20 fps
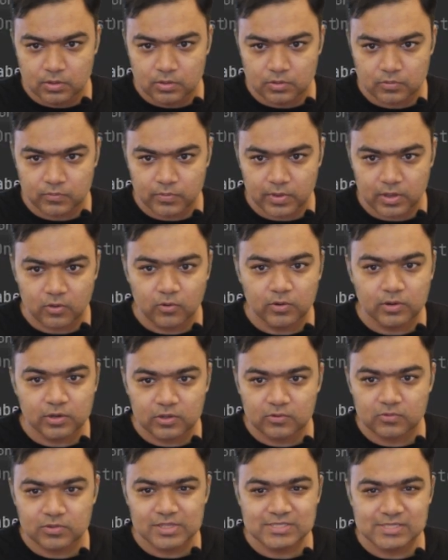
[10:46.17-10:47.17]
So we are going to
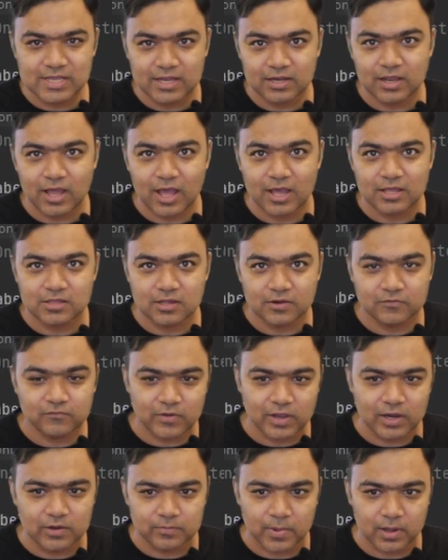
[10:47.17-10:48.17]
use the set asset
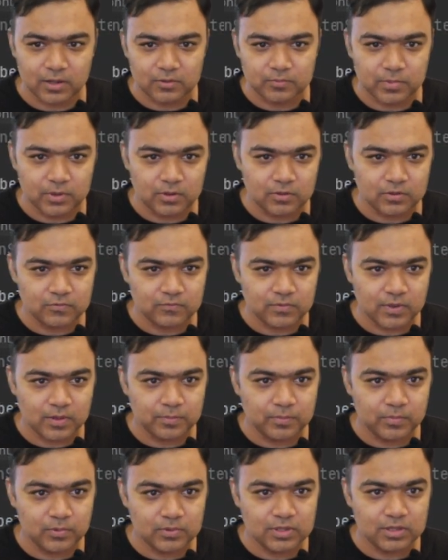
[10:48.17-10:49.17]
file path because we have
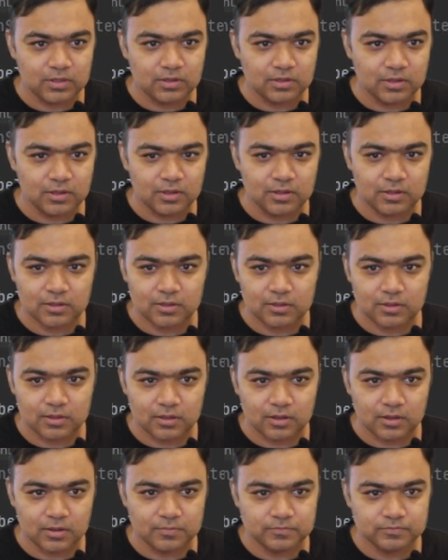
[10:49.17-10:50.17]
put this,
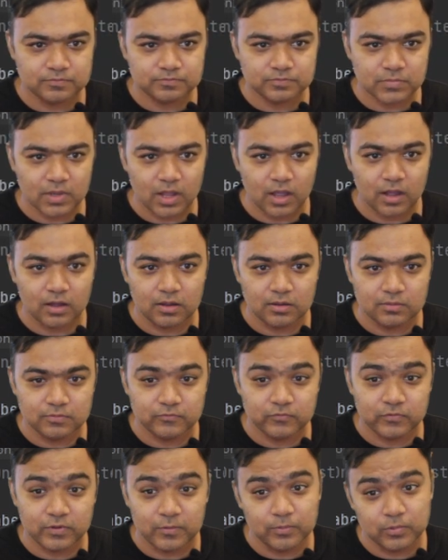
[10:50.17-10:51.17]
uh, uh,
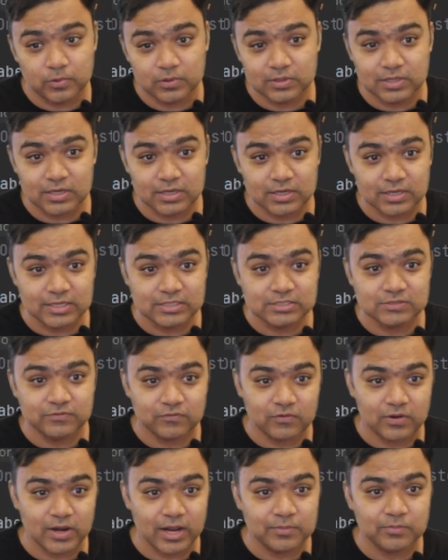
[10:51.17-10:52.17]
we have put the
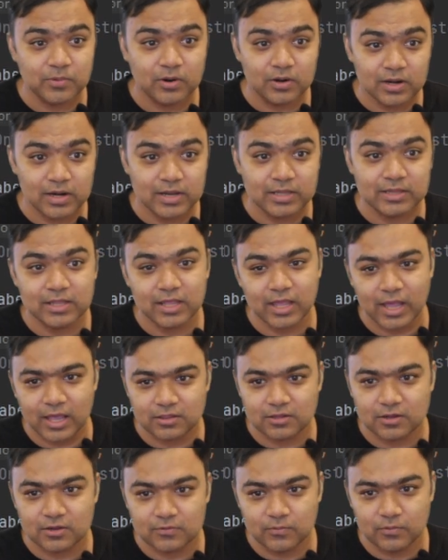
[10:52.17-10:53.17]
TensorFlow Lite model in the
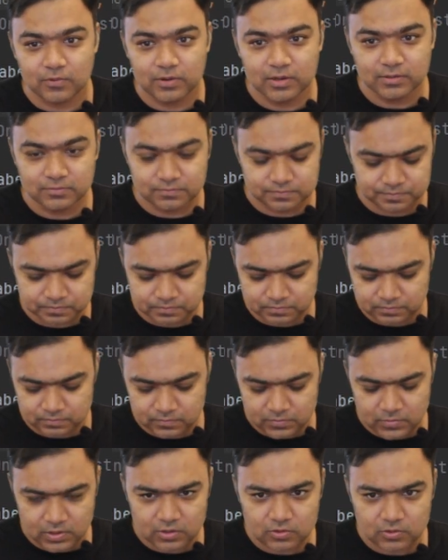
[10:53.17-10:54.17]
assets folder.
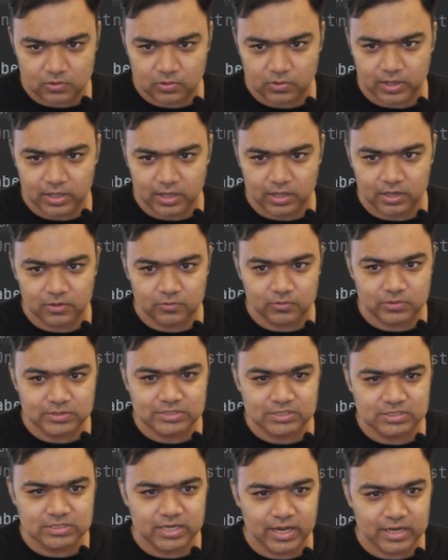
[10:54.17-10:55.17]
So here you will
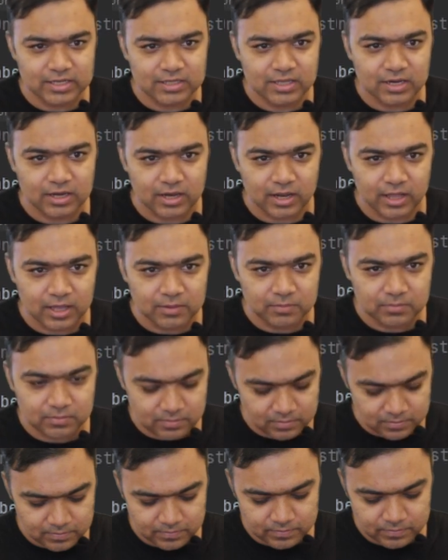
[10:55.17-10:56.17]
just need the name
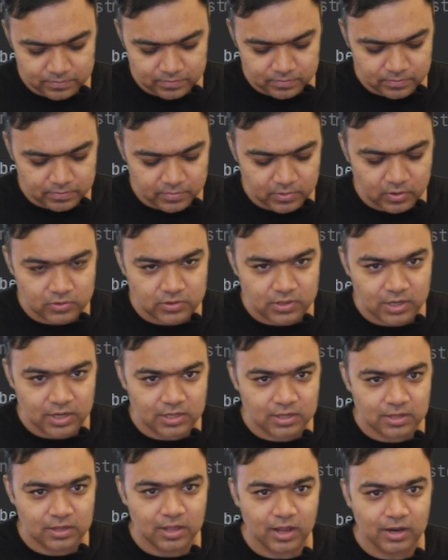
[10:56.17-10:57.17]
because
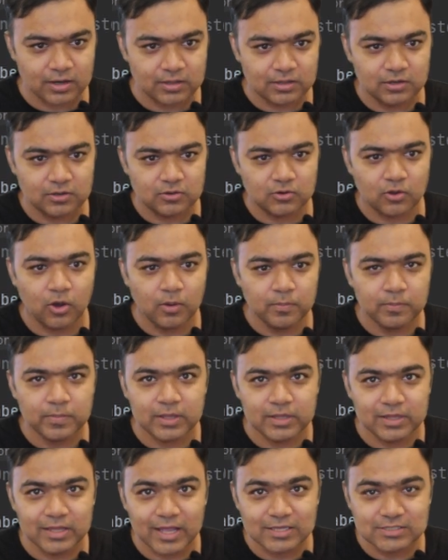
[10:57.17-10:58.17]
it's at the top
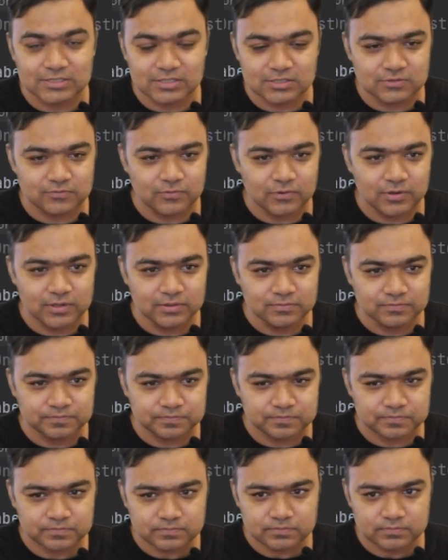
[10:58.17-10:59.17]
in the assets folder.
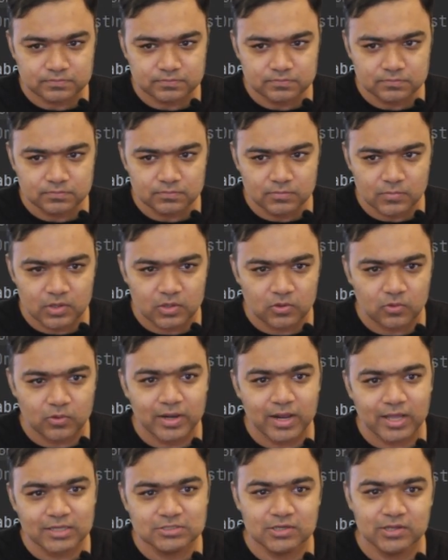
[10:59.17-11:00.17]
You can
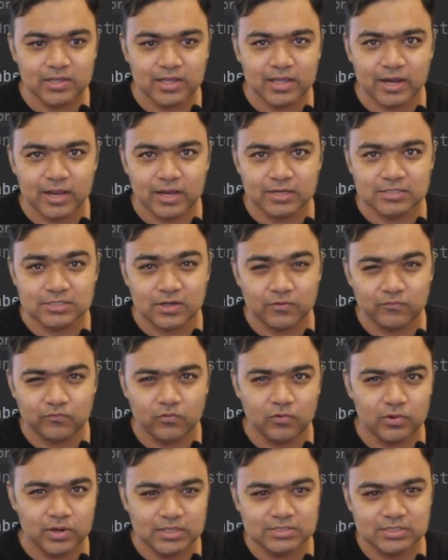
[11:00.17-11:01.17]
actually create subfolders